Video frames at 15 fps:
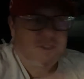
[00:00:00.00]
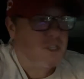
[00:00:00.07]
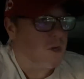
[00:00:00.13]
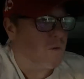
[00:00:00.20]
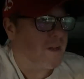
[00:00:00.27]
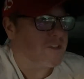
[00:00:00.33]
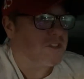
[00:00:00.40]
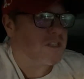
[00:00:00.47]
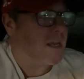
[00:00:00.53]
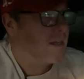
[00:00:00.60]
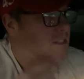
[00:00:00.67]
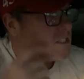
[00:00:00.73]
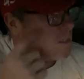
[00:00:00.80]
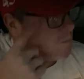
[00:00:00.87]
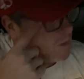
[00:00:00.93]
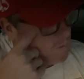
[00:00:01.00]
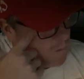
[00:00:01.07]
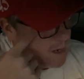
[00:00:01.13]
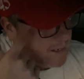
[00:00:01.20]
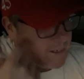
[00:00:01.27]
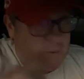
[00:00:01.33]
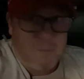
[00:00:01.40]
So it's not someone
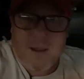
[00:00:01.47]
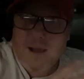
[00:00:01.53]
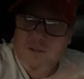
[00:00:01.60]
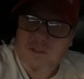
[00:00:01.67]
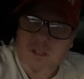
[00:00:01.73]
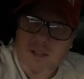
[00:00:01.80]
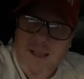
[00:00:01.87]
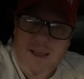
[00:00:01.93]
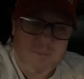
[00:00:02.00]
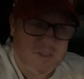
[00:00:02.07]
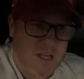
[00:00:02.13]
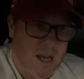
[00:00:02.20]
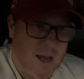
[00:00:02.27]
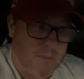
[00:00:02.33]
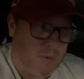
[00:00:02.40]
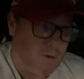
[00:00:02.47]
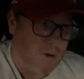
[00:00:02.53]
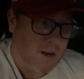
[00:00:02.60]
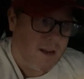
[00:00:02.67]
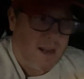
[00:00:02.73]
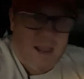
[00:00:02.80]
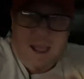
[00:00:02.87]
writing about the laptop or
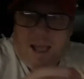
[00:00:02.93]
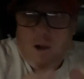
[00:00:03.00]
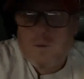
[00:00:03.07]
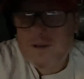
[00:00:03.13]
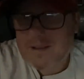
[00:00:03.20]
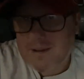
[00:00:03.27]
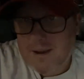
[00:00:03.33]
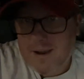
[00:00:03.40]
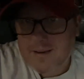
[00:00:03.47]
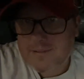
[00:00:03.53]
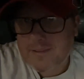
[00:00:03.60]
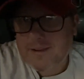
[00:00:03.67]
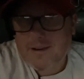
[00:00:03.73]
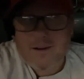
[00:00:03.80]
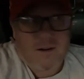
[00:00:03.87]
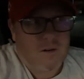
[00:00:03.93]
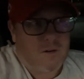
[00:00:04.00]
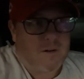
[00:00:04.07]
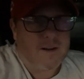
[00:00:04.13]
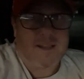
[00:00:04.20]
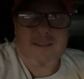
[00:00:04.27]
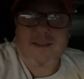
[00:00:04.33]
how it got there
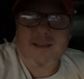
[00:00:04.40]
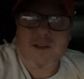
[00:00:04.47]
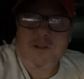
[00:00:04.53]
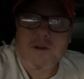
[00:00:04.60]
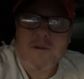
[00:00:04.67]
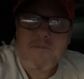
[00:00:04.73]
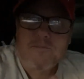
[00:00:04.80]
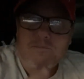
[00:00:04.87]
or anything else.